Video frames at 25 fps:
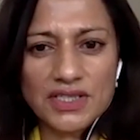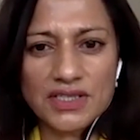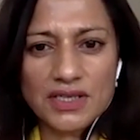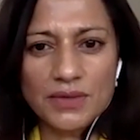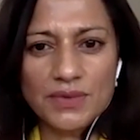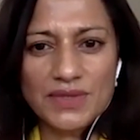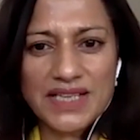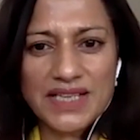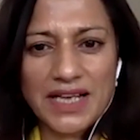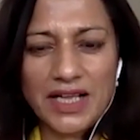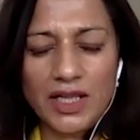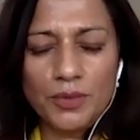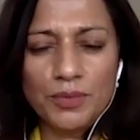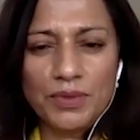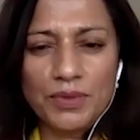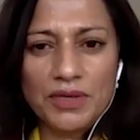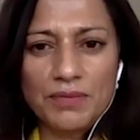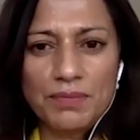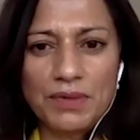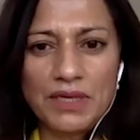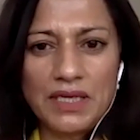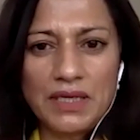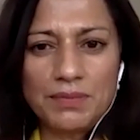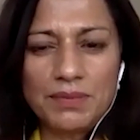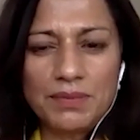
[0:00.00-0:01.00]
I was helping
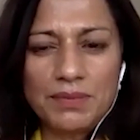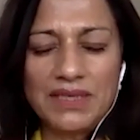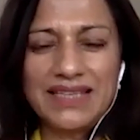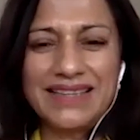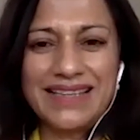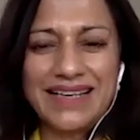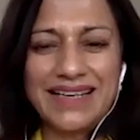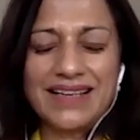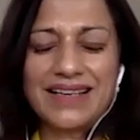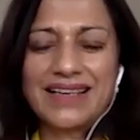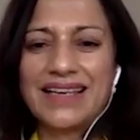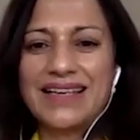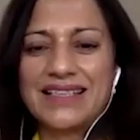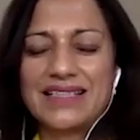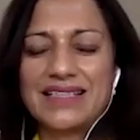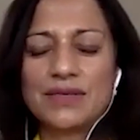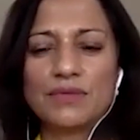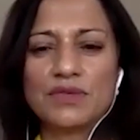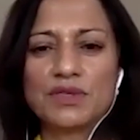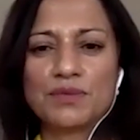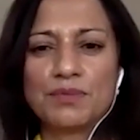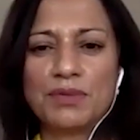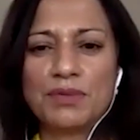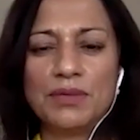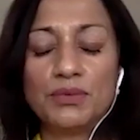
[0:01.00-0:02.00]
people. In that case, it
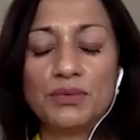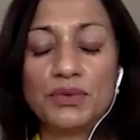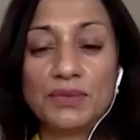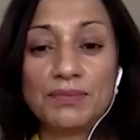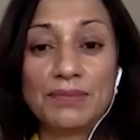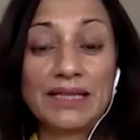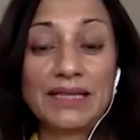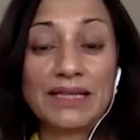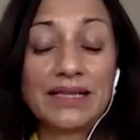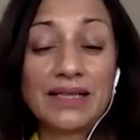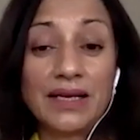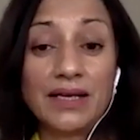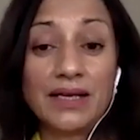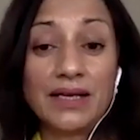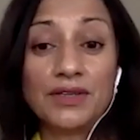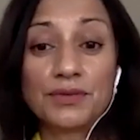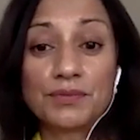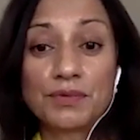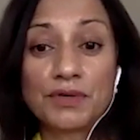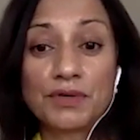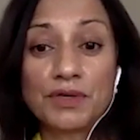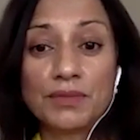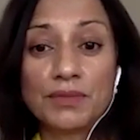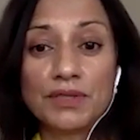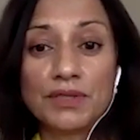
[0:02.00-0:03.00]
was people with mental health
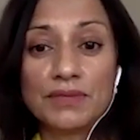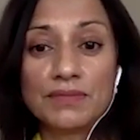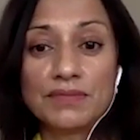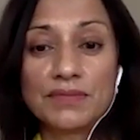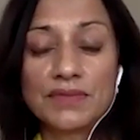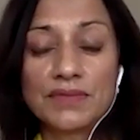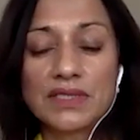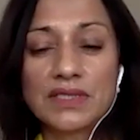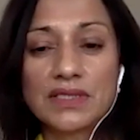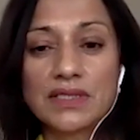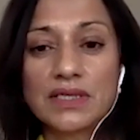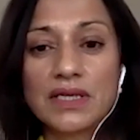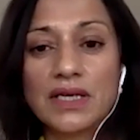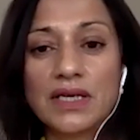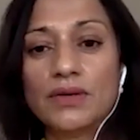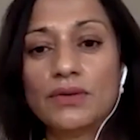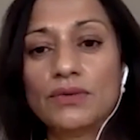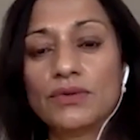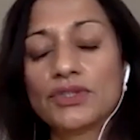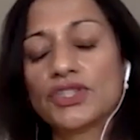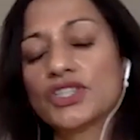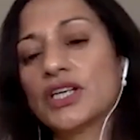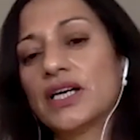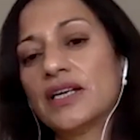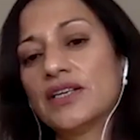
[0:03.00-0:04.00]
problems or
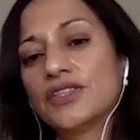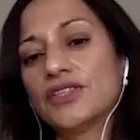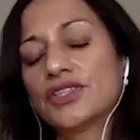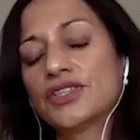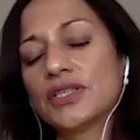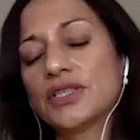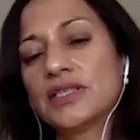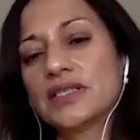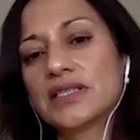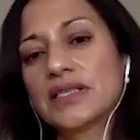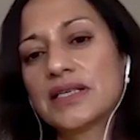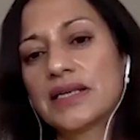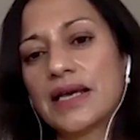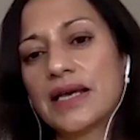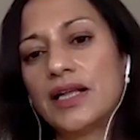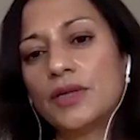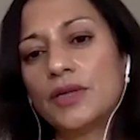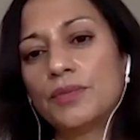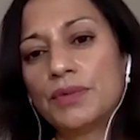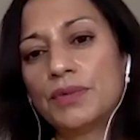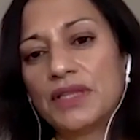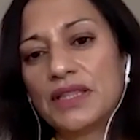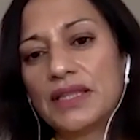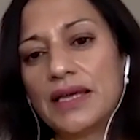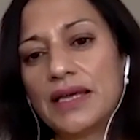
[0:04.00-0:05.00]
challenges, and
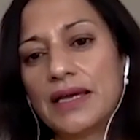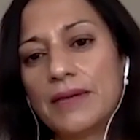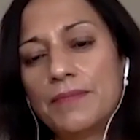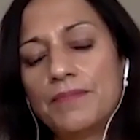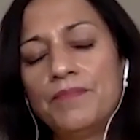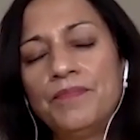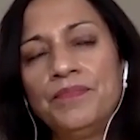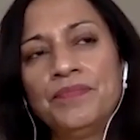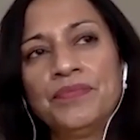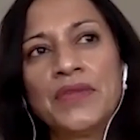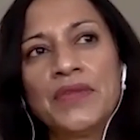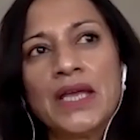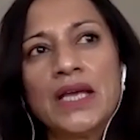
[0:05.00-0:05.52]
helping them